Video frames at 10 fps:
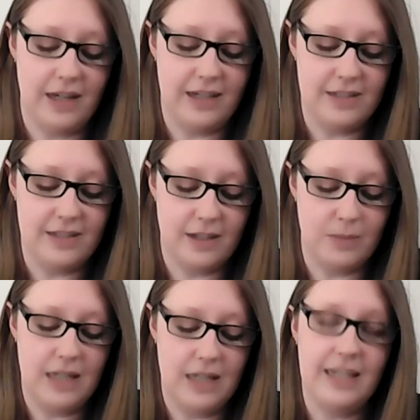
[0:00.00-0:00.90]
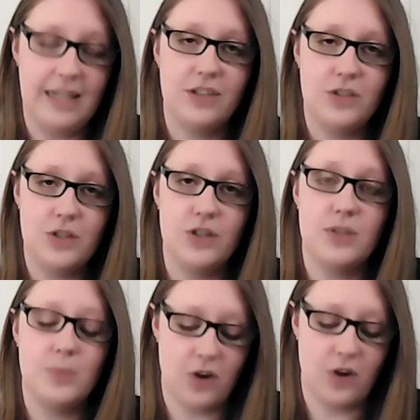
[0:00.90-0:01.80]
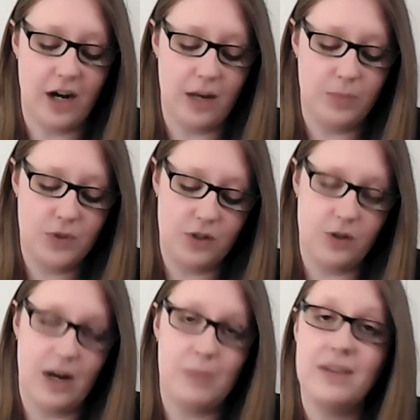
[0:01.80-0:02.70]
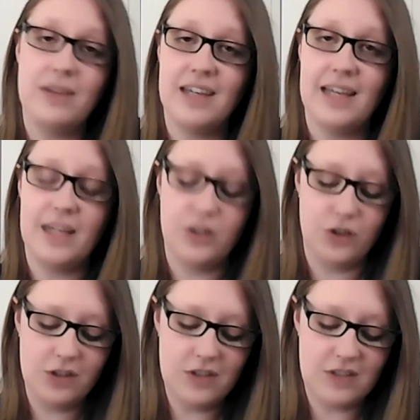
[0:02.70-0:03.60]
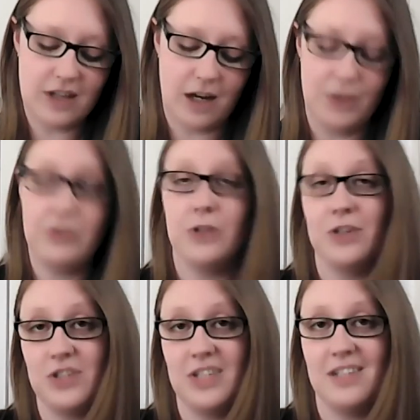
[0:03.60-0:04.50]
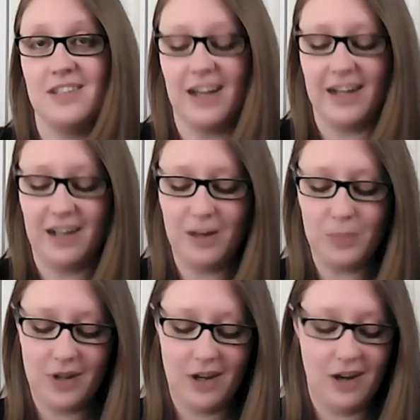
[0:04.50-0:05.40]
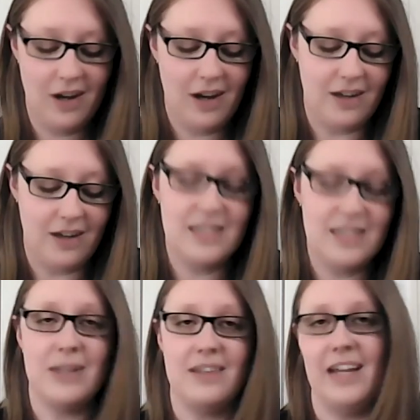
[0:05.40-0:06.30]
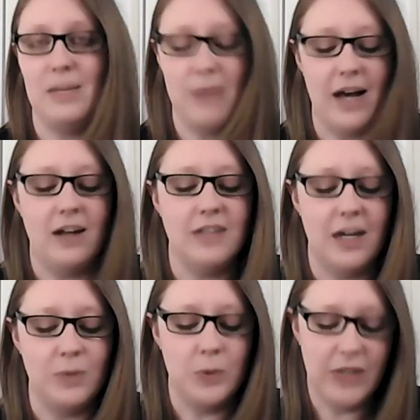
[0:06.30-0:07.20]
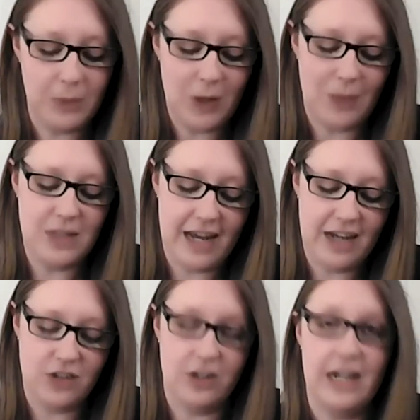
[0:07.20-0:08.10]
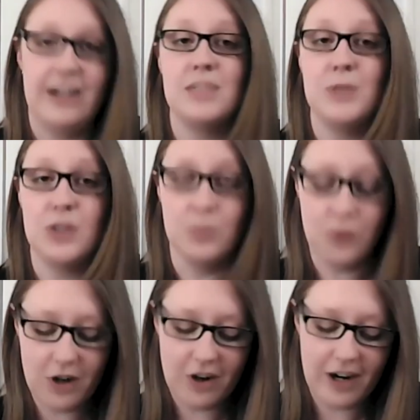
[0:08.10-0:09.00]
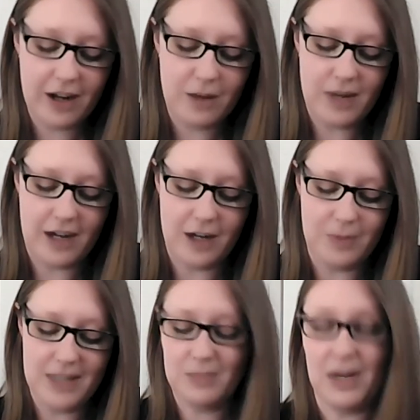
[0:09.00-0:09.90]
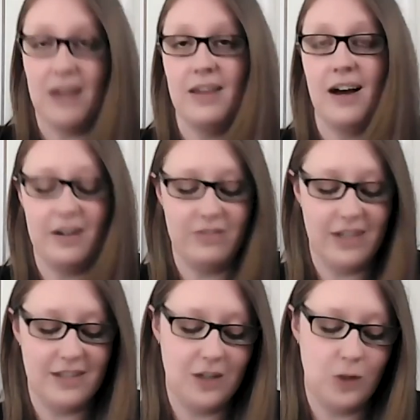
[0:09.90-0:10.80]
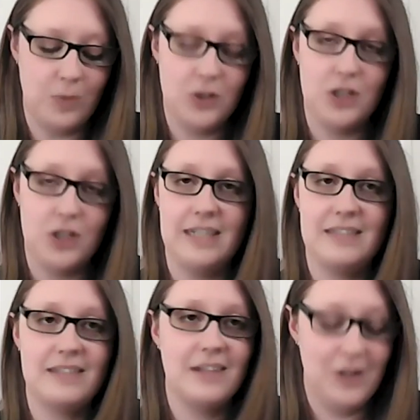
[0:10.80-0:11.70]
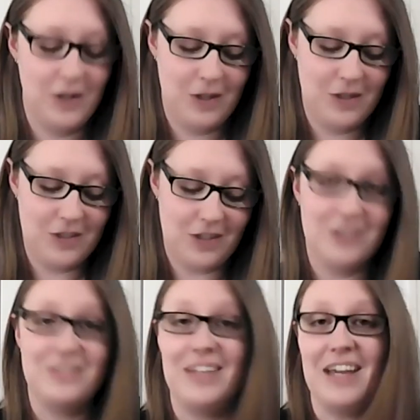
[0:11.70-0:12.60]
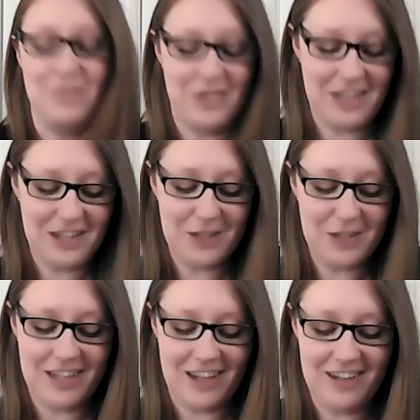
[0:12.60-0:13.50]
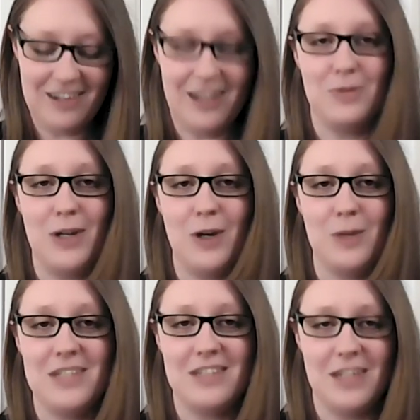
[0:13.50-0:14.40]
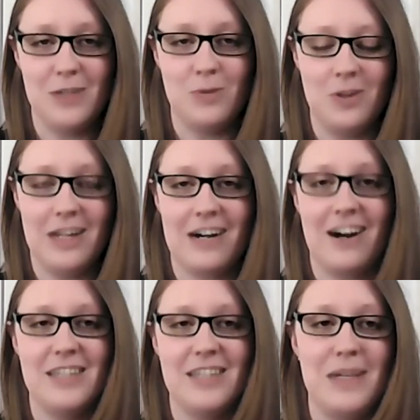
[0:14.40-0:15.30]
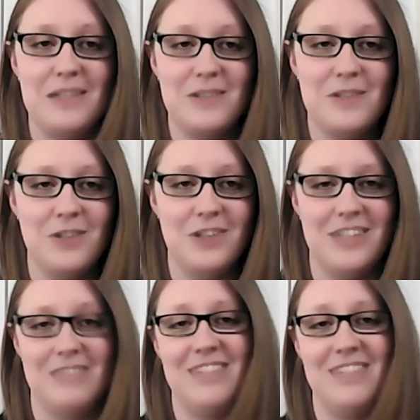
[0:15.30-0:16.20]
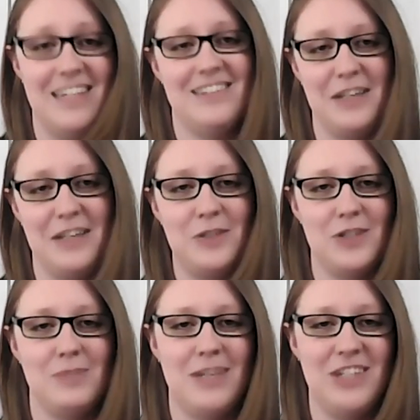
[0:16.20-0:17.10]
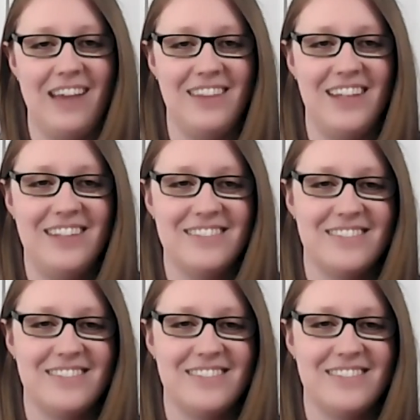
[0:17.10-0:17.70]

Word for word: as um, a link to subscribe to our monthly e-news um, if you're interested in signing up. Uh, this monthly email um, will keep you up to date on our exhibition program um, and some other art events and opportunities. So yeah, thank you again, and we hope to see you all at our art spaces soon. And yes, thank you so much, Kathy.